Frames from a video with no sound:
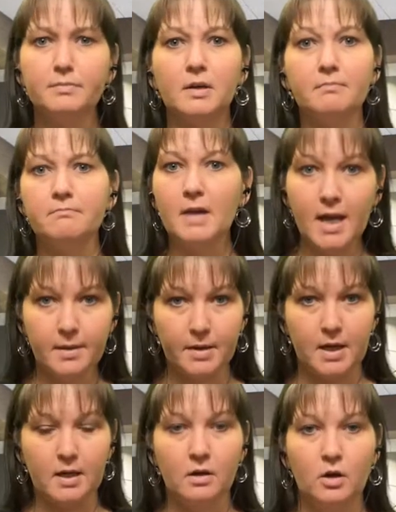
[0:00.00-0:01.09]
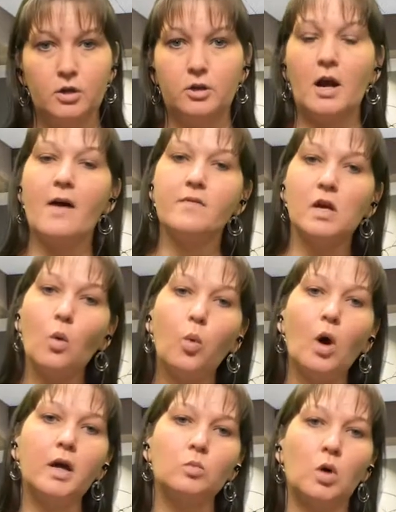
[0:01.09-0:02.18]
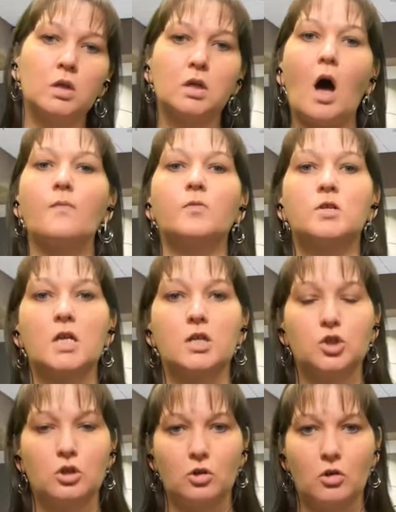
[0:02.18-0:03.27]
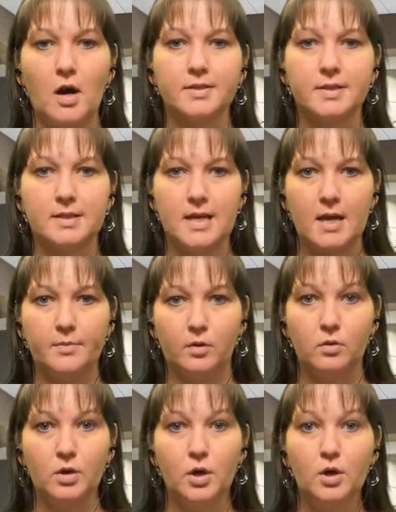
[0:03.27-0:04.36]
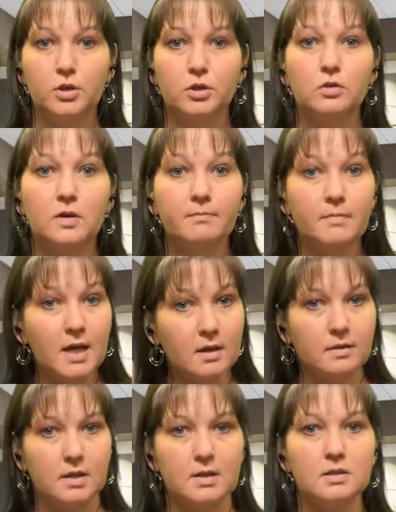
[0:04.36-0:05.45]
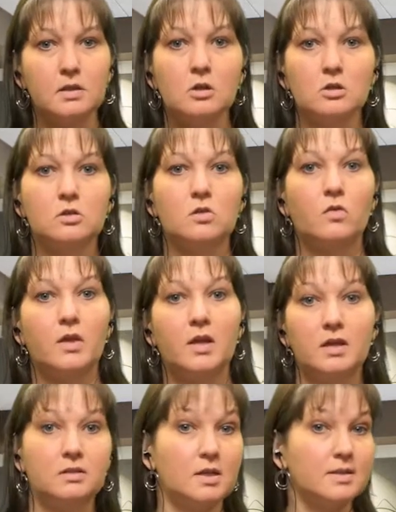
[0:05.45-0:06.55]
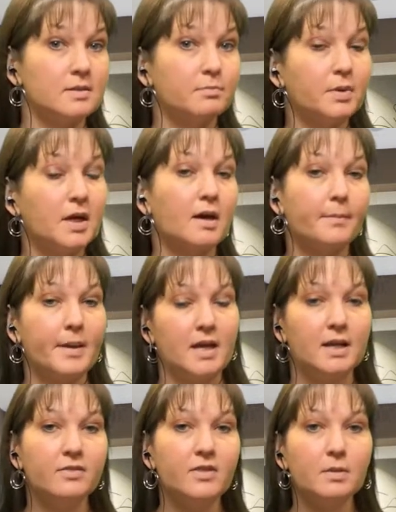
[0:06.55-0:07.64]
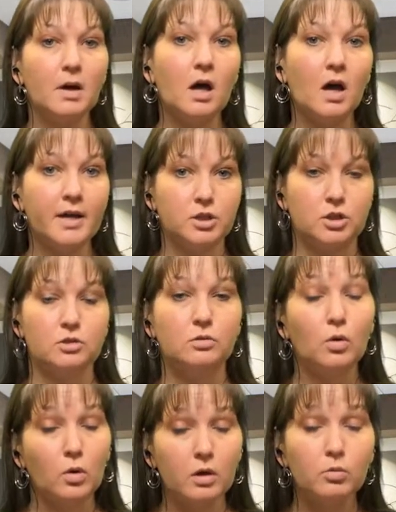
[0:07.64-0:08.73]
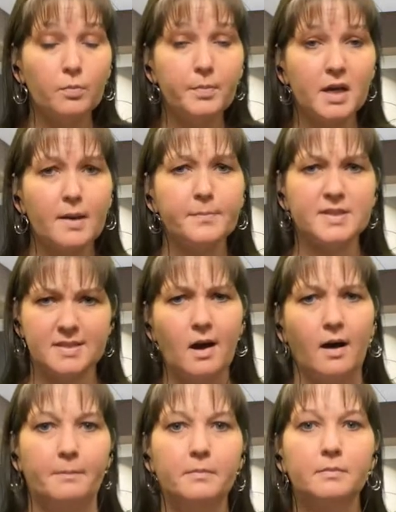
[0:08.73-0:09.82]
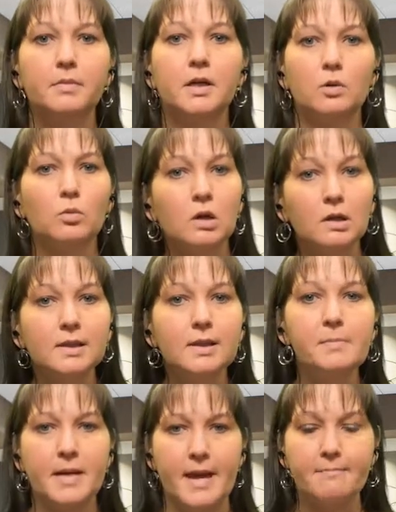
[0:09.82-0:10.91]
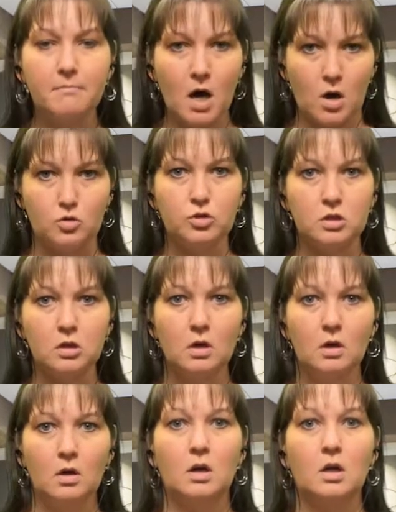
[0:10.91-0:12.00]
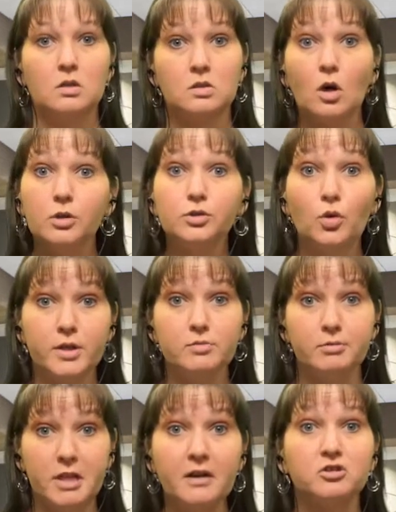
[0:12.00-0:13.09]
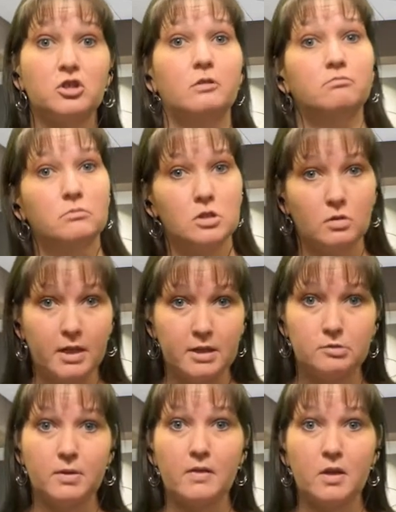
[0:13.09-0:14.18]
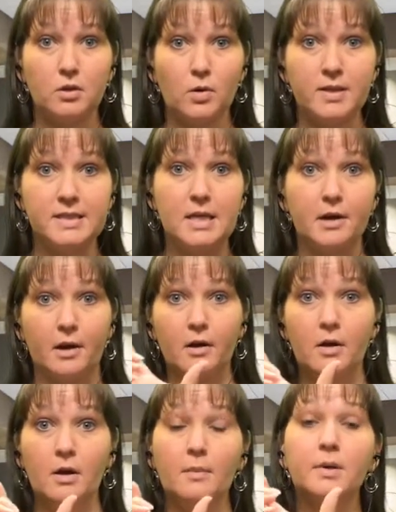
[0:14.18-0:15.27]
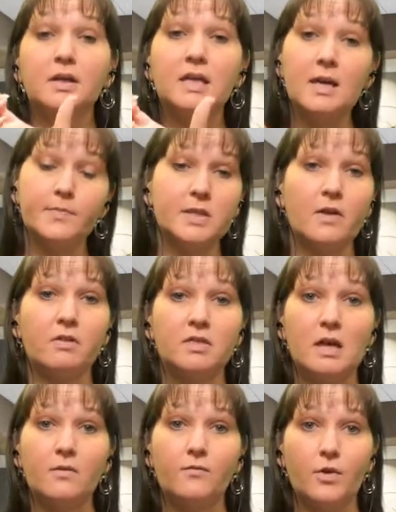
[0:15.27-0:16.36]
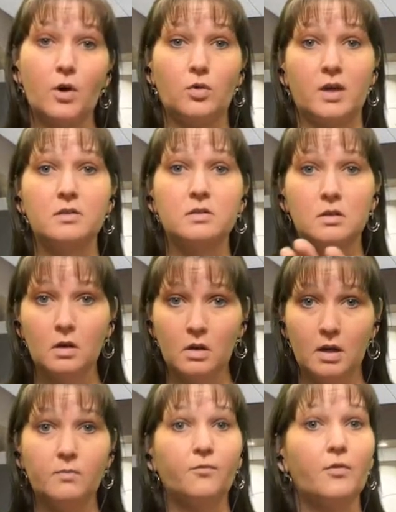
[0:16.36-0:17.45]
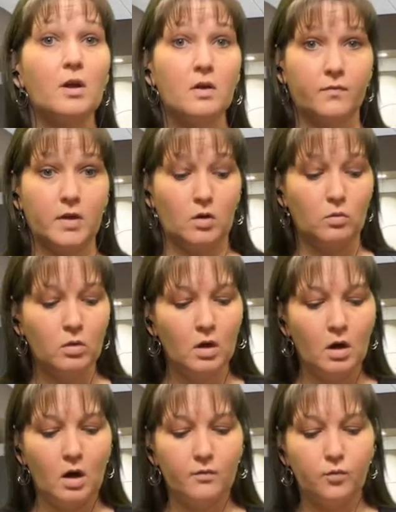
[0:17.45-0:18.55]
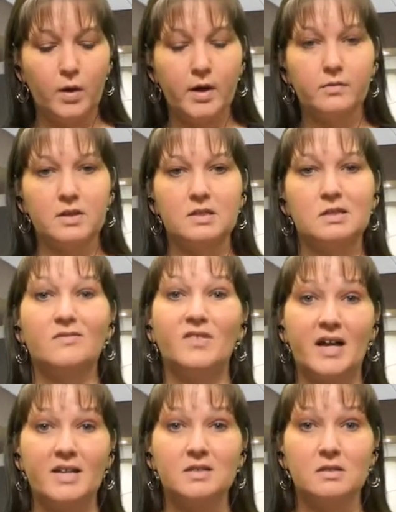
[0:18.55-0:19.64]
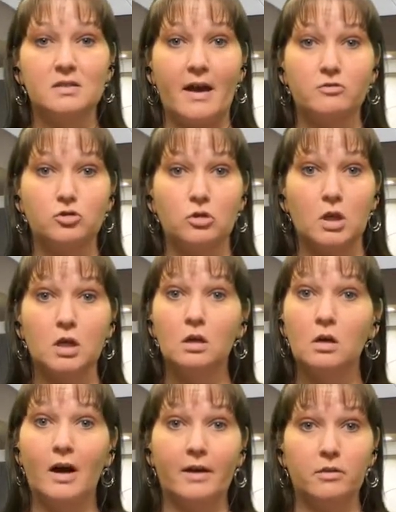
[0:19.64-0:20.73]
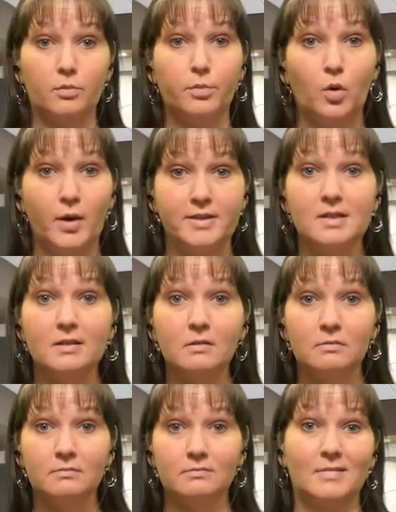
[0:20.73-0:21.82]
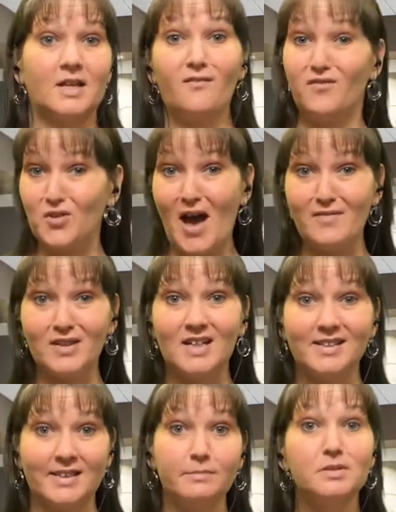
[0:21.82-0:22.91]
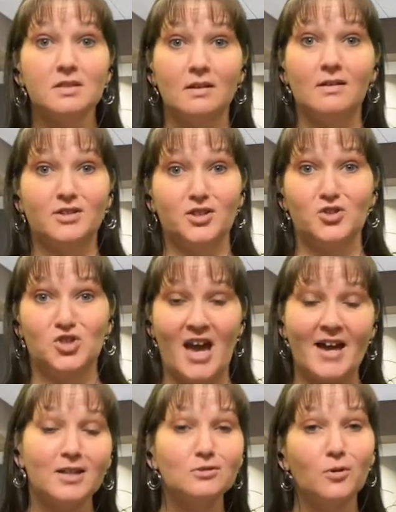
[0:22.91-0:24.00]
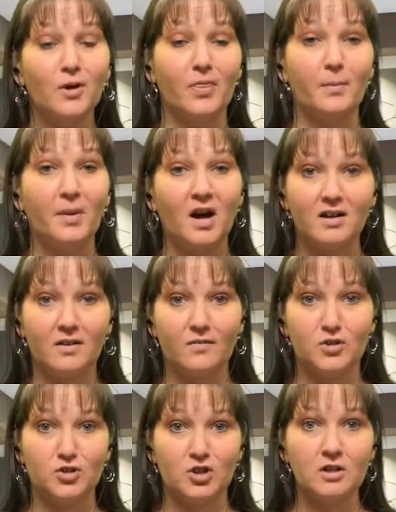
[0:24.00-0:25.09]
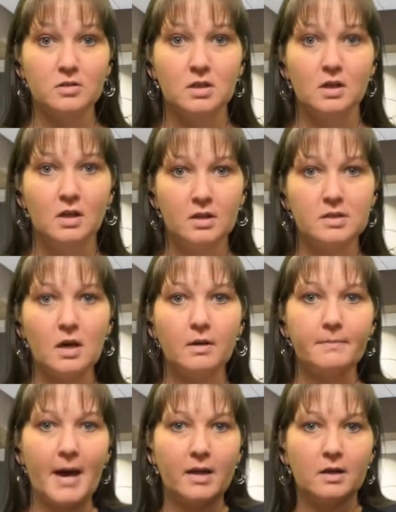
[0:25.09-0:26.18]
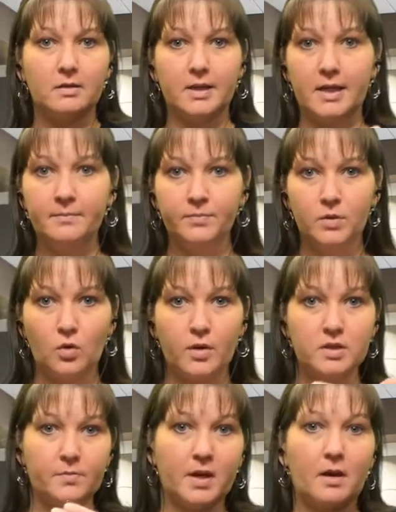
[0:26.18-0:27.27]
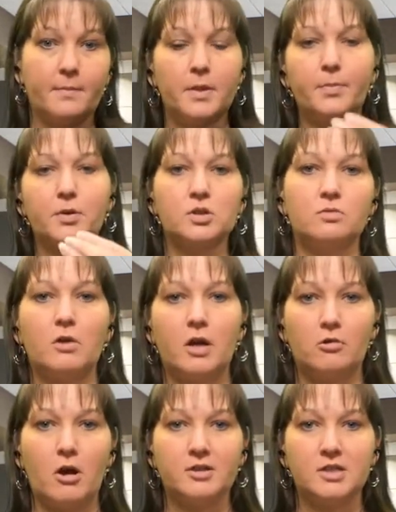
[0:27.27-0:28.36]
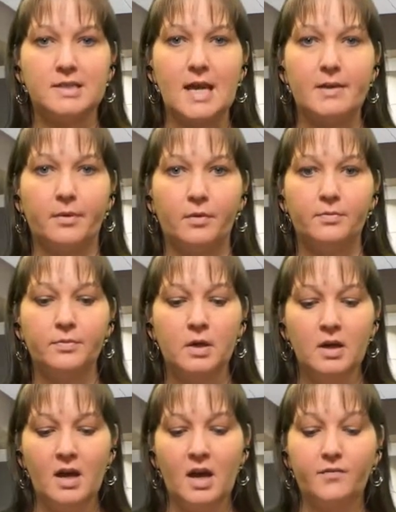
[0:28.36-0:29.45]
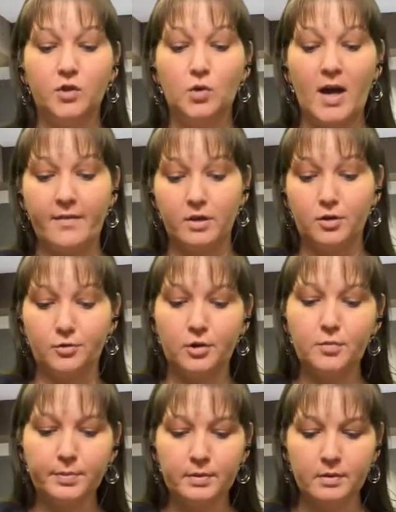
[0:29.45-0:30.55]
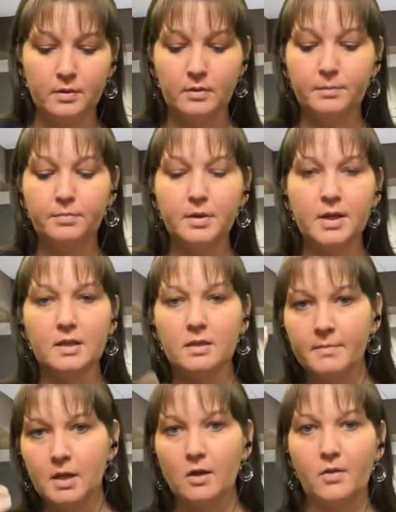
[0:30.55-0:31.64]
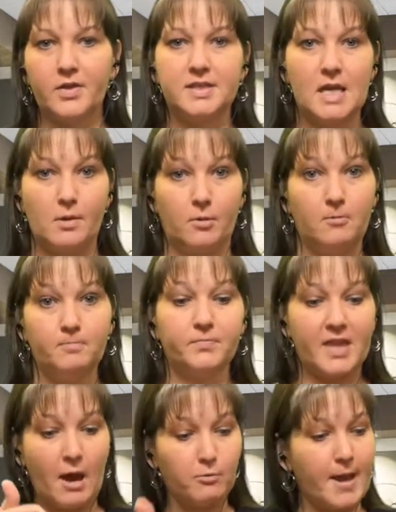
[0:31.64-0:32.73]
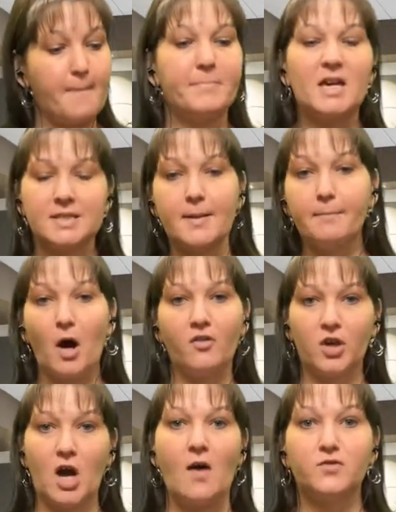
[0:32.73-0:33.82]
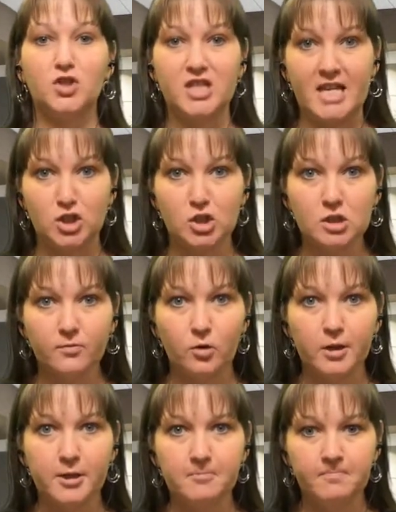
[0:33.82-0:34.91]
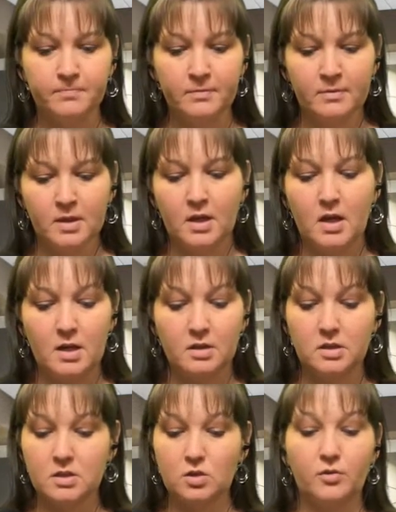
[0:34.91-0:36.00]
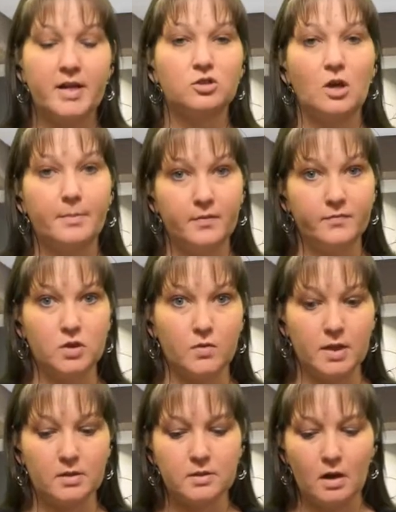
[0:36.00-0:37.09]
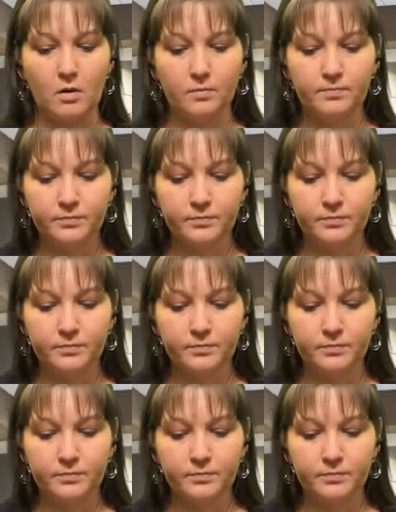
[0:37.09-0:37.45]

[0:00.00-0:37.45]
But maybe you're having a one-on-one conversation across the table. You can make this so that it doesn't pick up anything behind you, or it will pick up some, but it will eliminate most. And it's called noise reduction. So it gets rid of the noise here, but keeps everything focused in front of you of where this device is actually either pointed, like if you have it clipped on your jacket or on the pocket of your shirt, it's automatically going to pick up the person right across the table. If you have a group, put it in the middle of the table. That way it picks up all the conversations for you, and it does a great job of doing so.